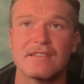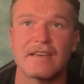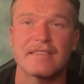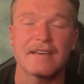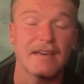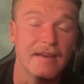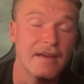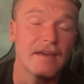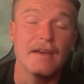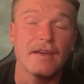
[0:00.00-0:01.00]
I think,
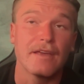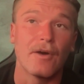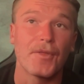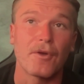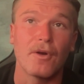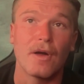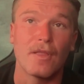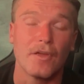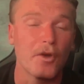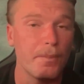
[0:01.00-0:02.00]
you know, they're a
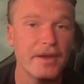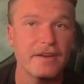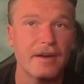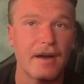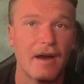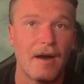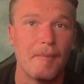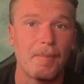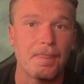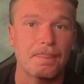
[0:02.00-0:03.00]
little bit, um,